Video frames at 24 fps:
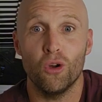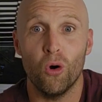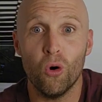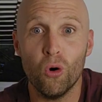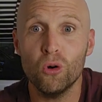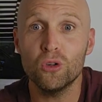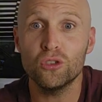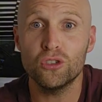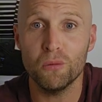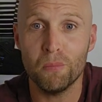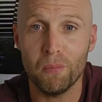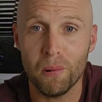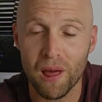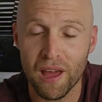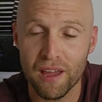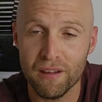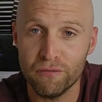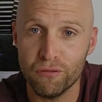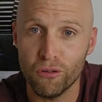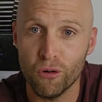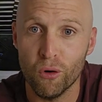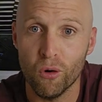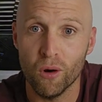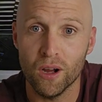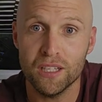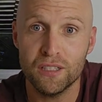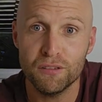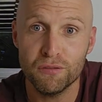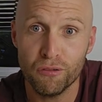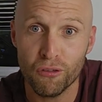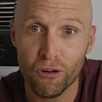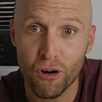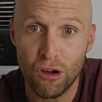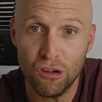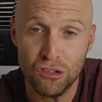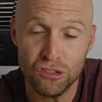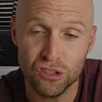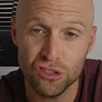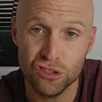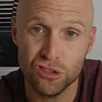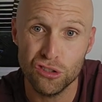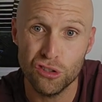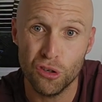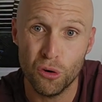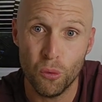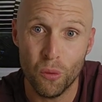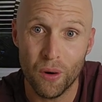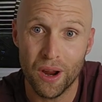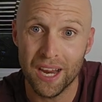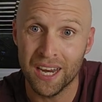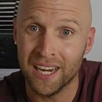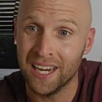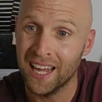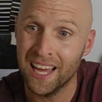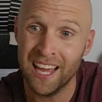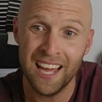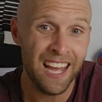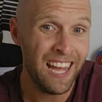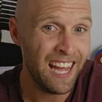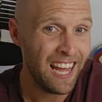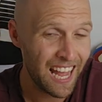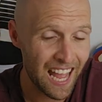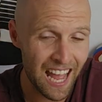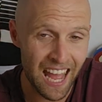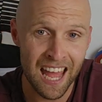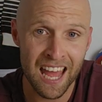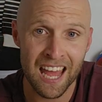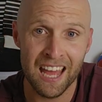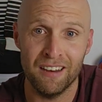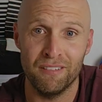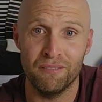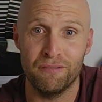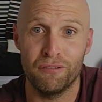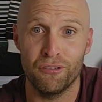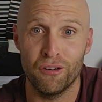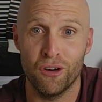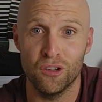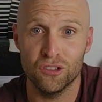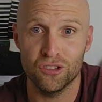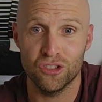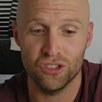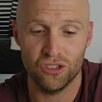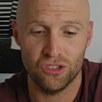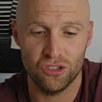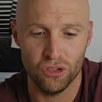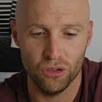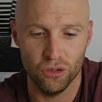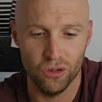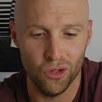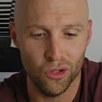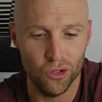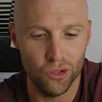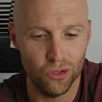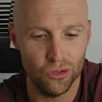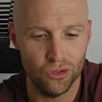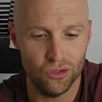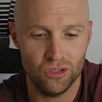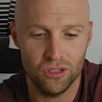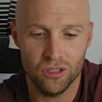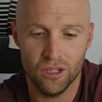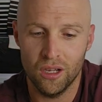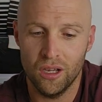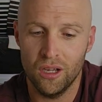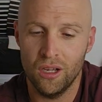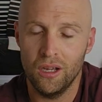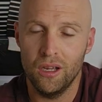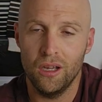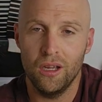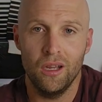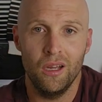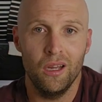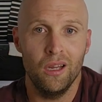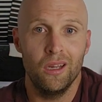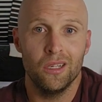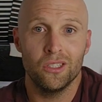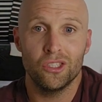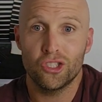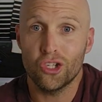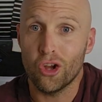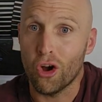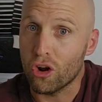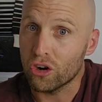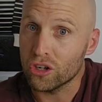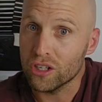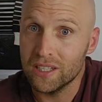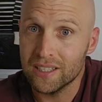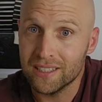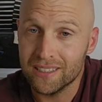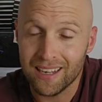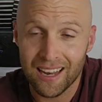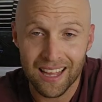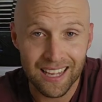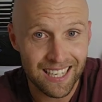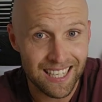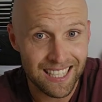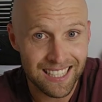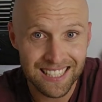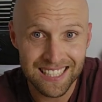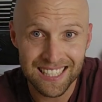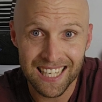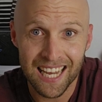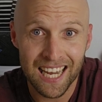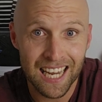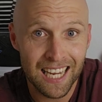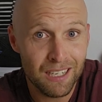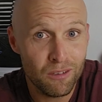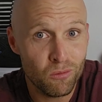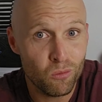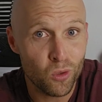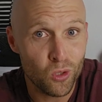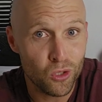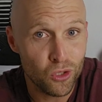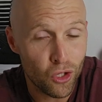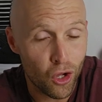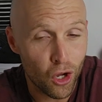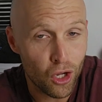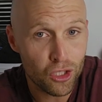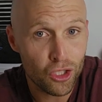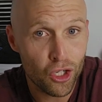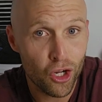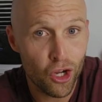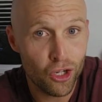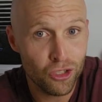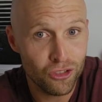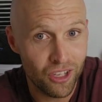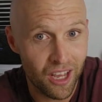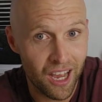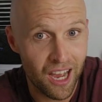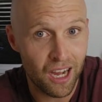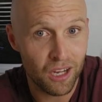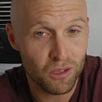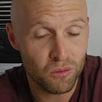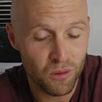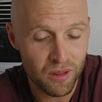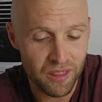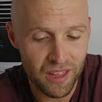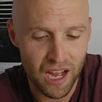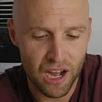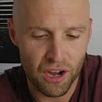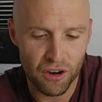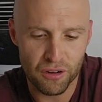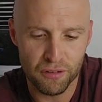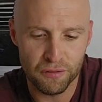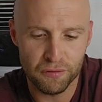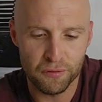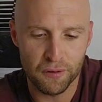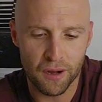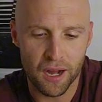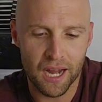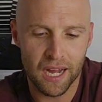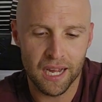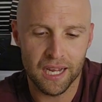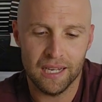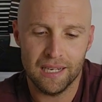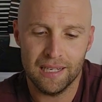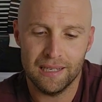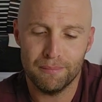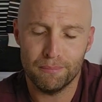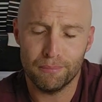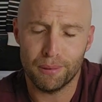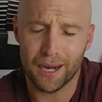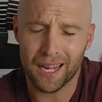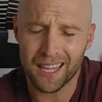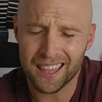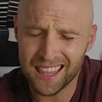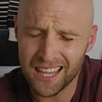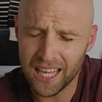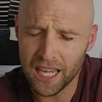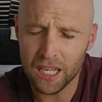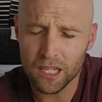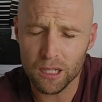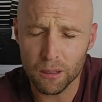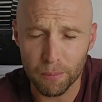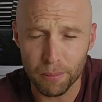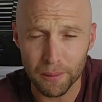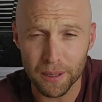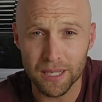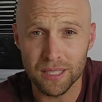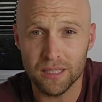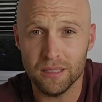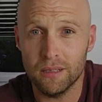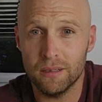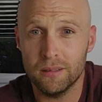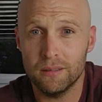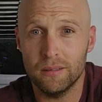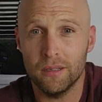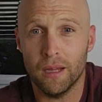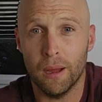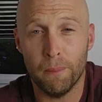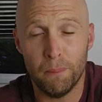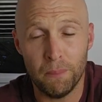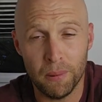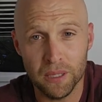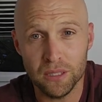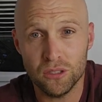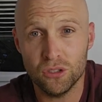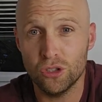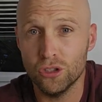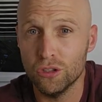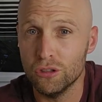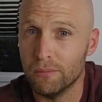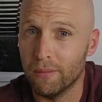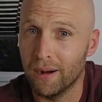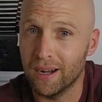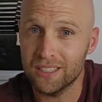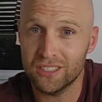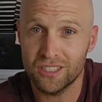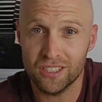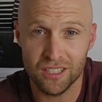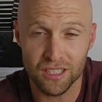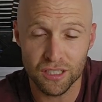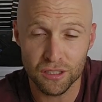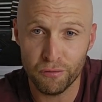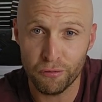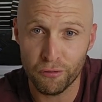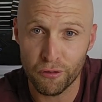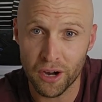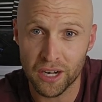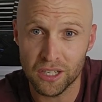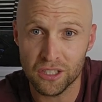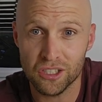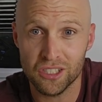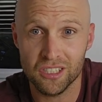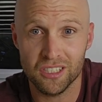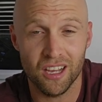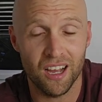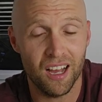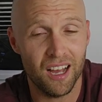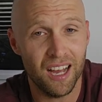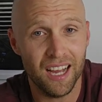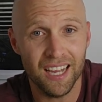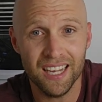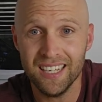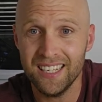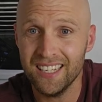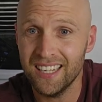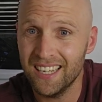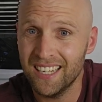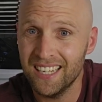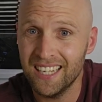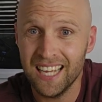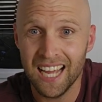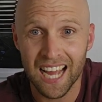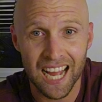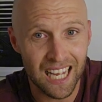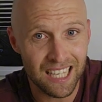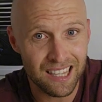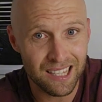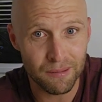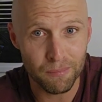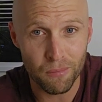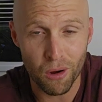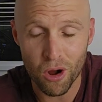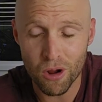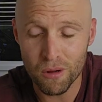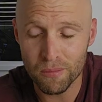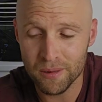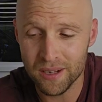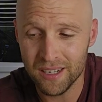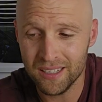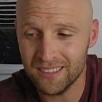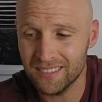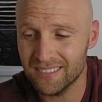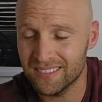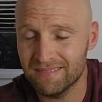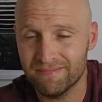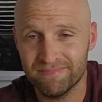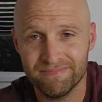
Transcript: all to play for. It's France's to win and France's to lose. Scotland, like I said, will not go down without a fight, but I think it'll be a bit too much. This French side at the moment,